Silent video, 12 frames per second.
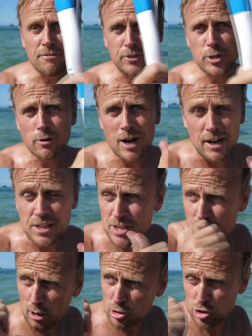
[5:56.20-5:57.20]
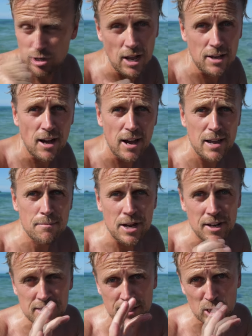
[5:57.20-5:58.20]
If you are in the ocean like I am
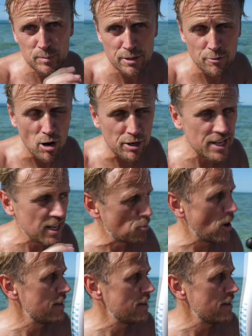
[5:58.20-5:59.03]
and it's a little bit rocky and